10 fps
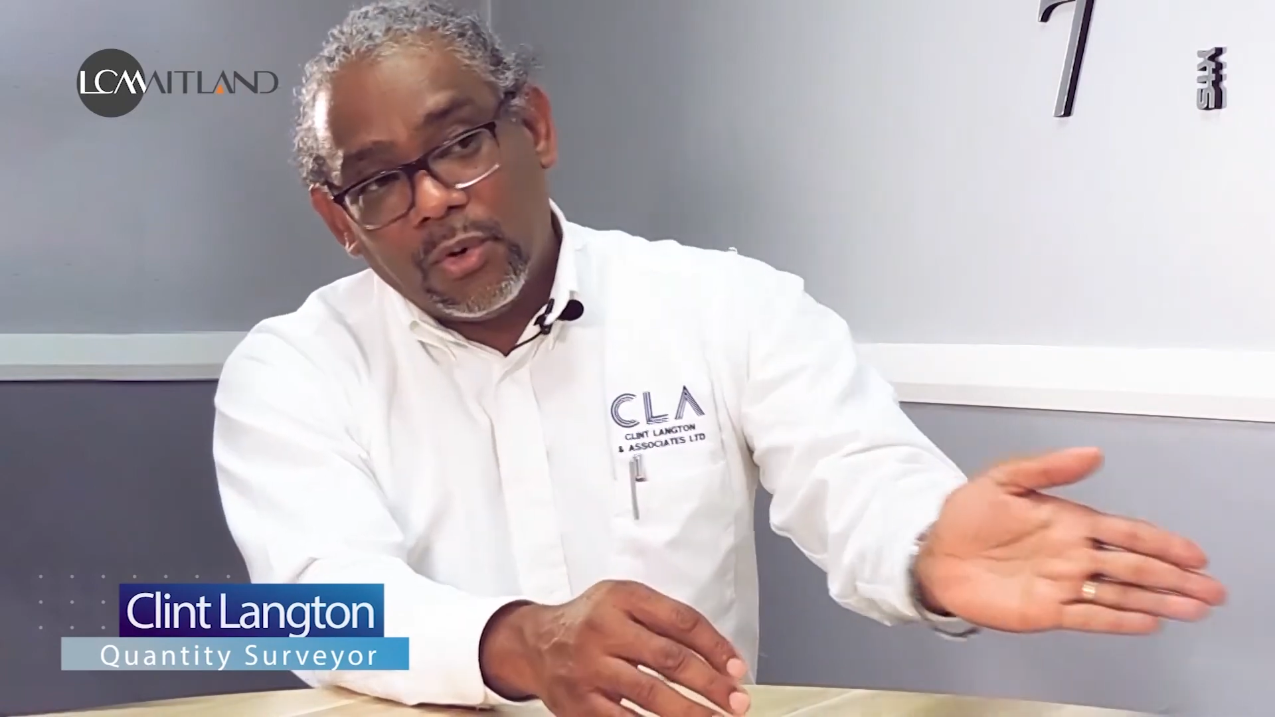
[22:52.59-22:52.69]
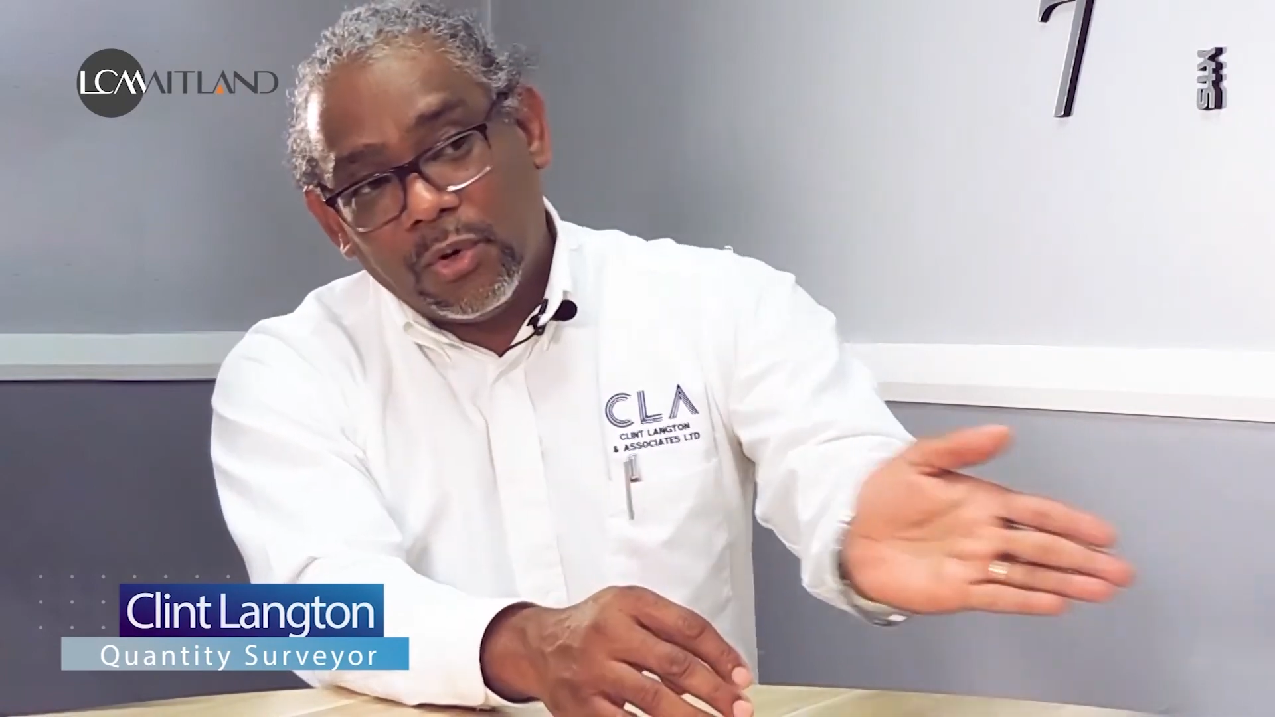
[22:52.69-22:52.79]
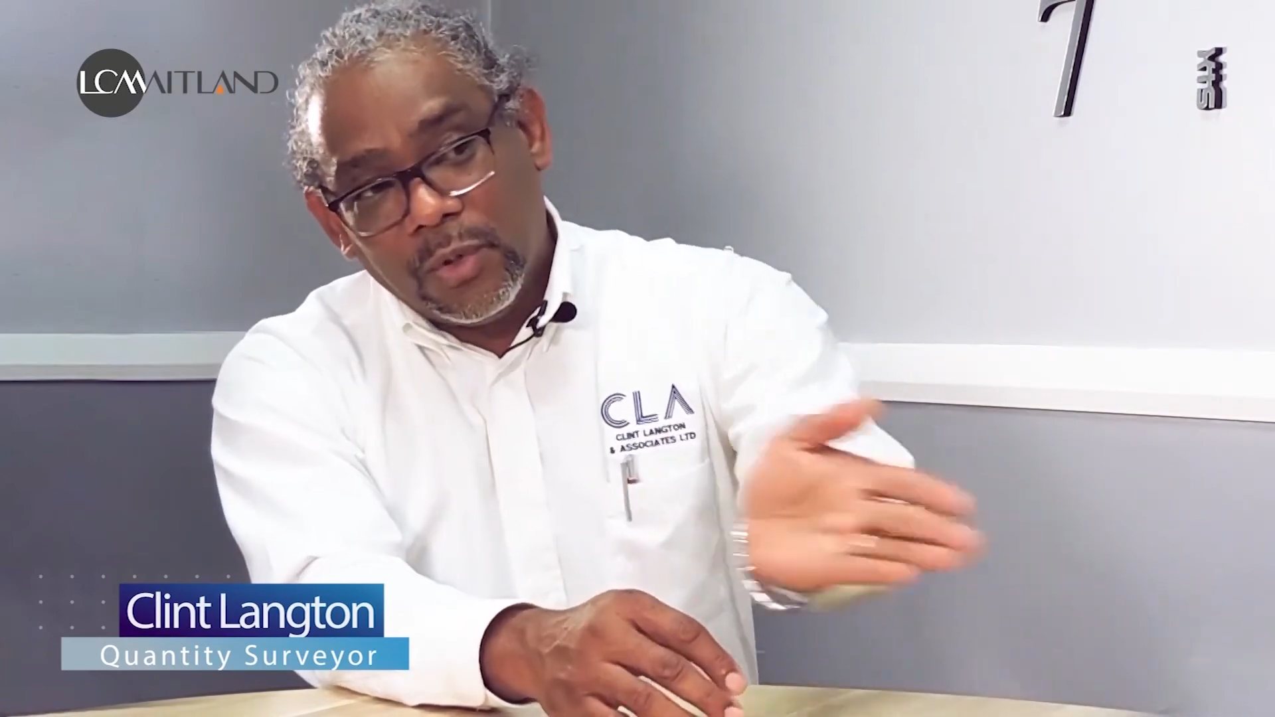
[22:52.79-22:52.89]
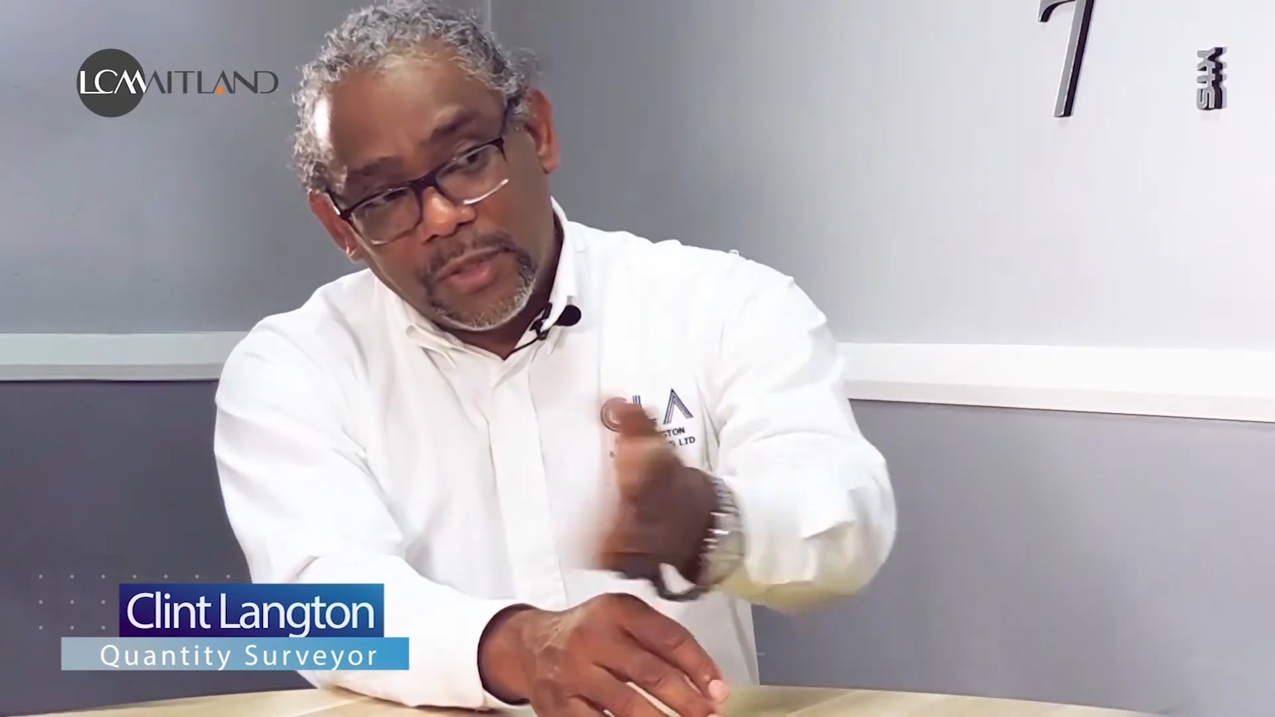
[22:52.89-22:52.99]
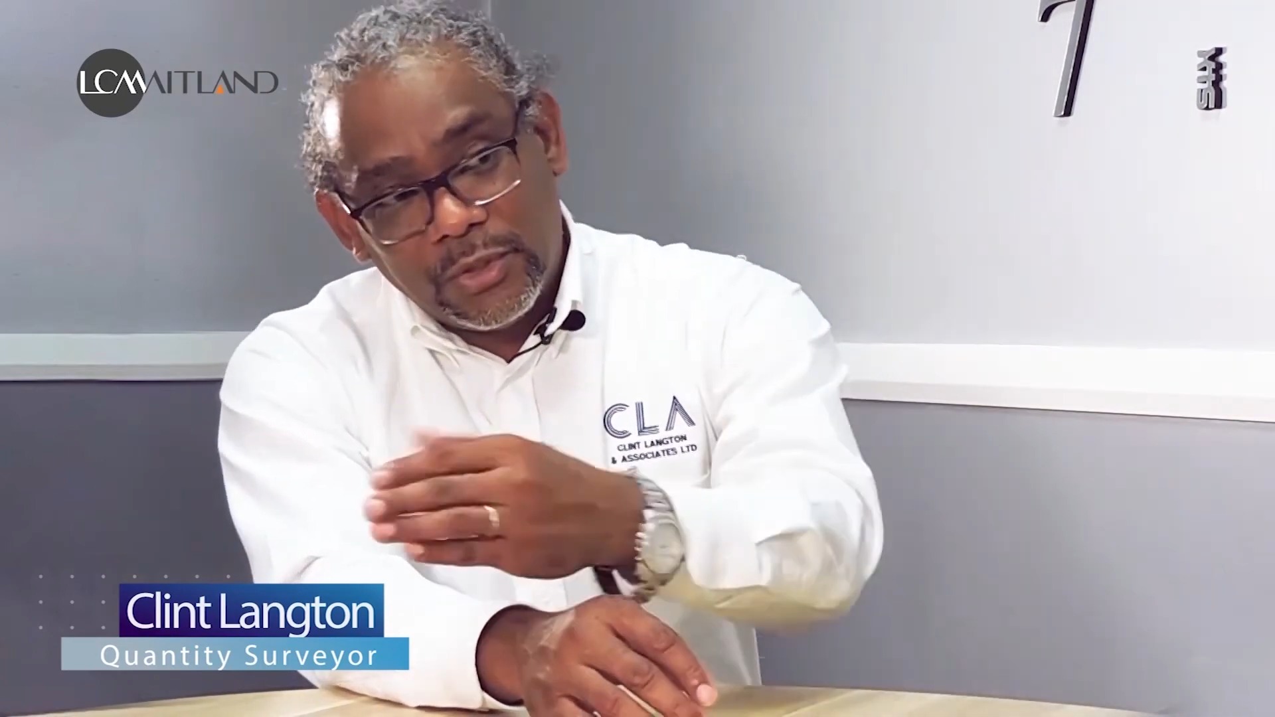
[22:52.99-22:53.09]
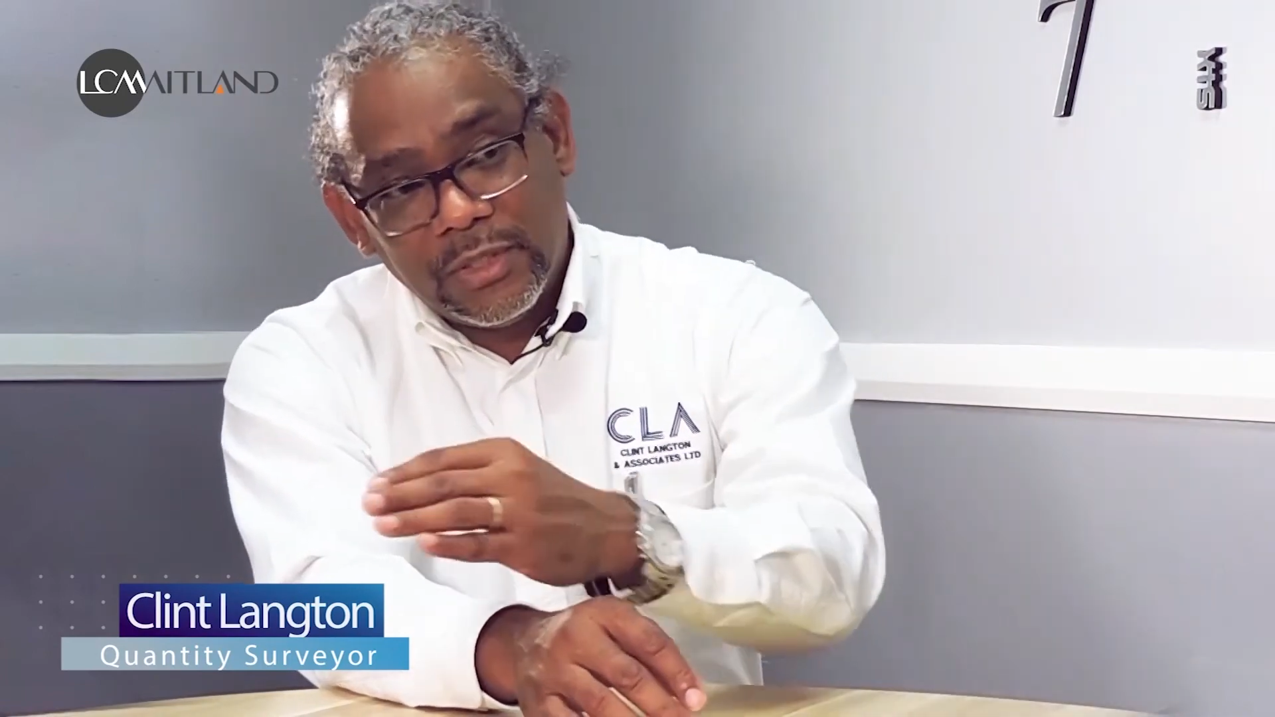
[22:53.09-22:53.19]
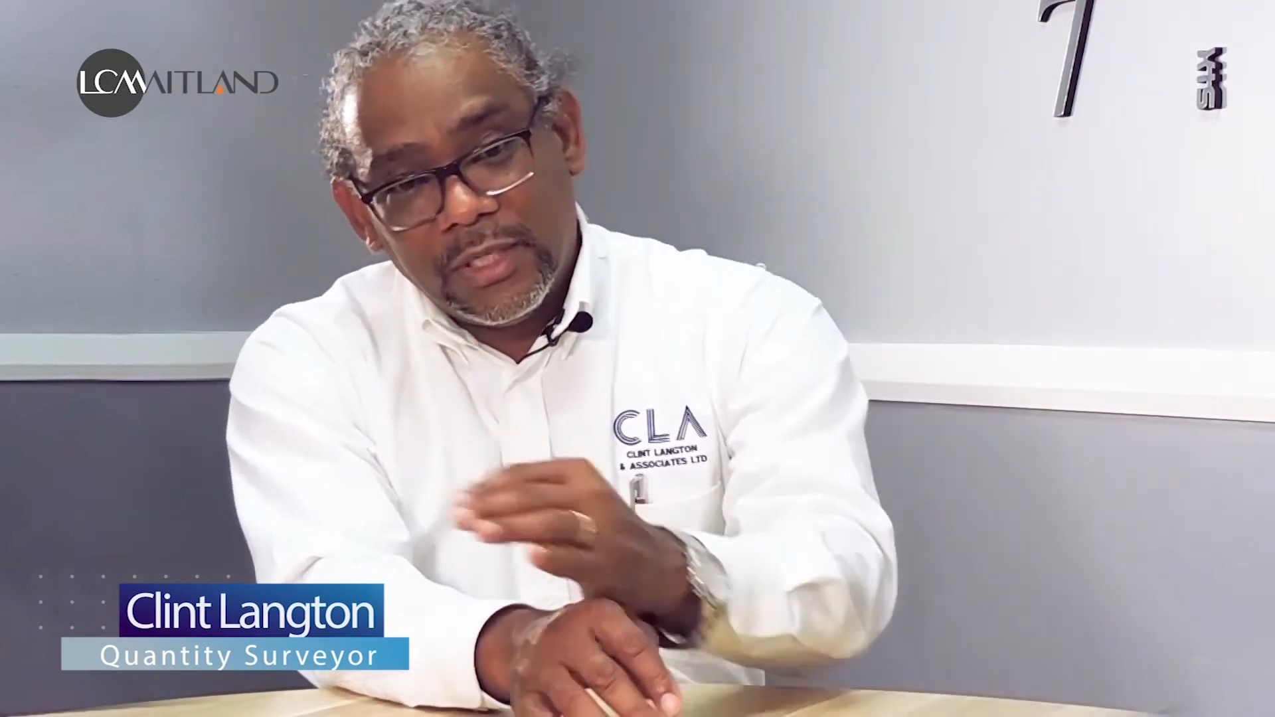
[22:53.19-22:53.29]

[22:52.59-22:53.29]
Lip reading: all the way through